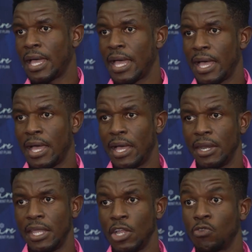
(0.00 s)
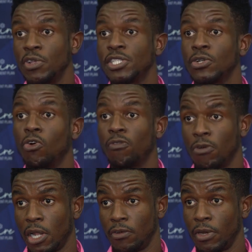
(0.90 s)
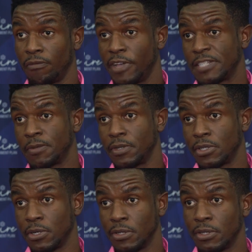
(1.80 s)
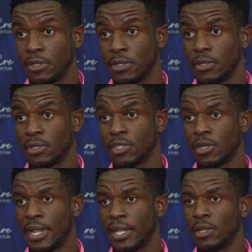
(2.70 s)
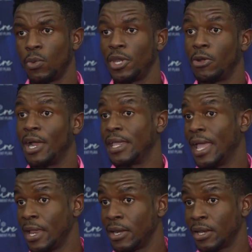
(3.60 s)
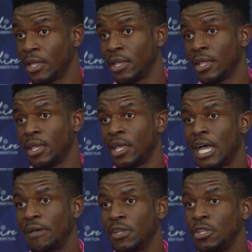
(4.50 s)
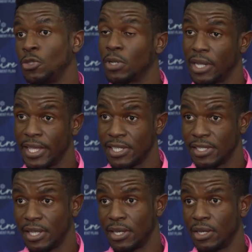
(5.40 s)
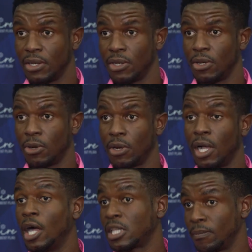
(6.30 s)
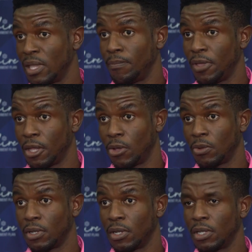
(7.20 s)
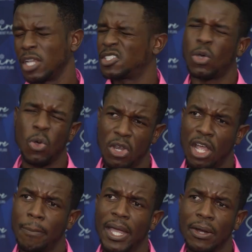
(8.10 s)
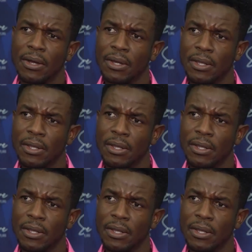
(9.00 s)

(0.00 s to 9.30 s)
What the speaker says: and increase your overall investment return. So that when you're at the end, having utilized it, your ultimate payout looks a whole lot better.